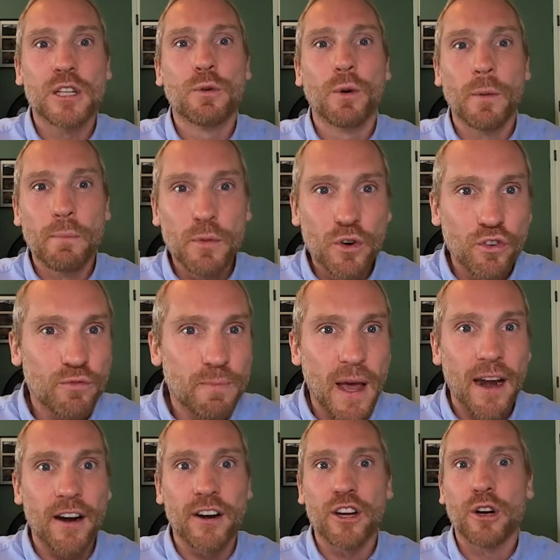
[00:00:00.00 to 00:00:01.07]
You will move
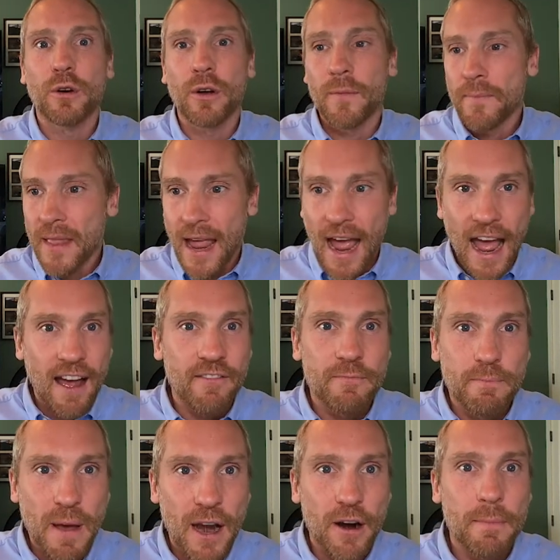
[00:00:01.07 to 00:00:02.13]
better. You'll
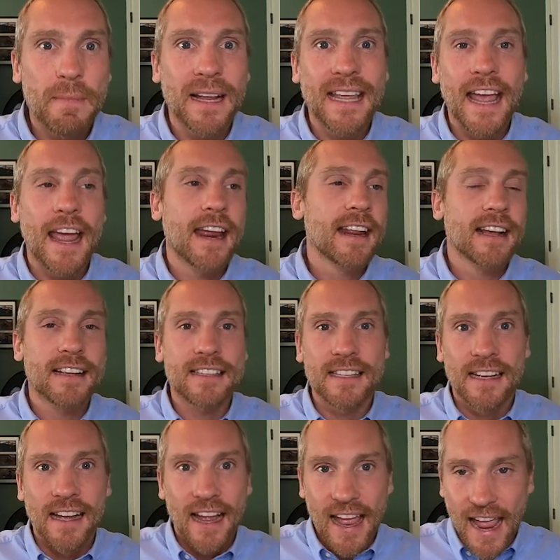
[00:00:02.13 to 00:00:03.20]
have better mechanics.